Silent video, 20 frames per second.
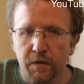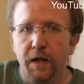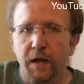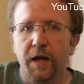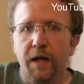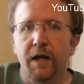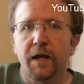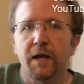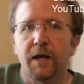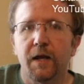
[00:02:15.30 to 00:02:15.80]

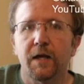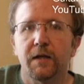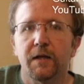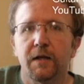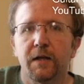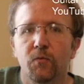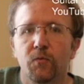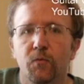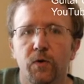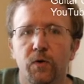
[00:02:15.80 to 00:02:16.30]
And
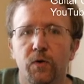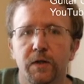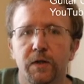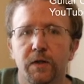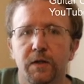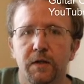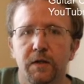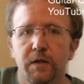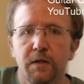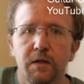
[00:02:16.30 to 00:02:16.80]

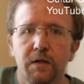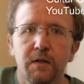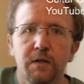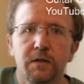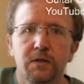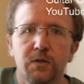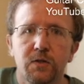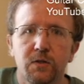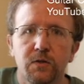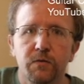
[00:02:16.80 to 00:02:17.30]
with
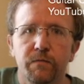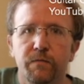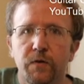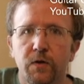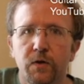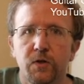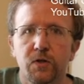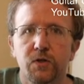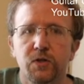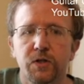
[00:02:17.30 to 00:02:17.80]
each
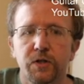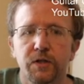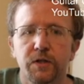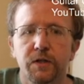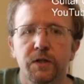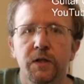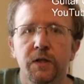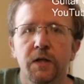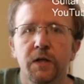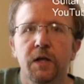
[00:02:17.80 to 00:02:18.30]

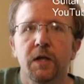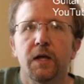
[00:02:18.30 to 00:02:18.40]
version,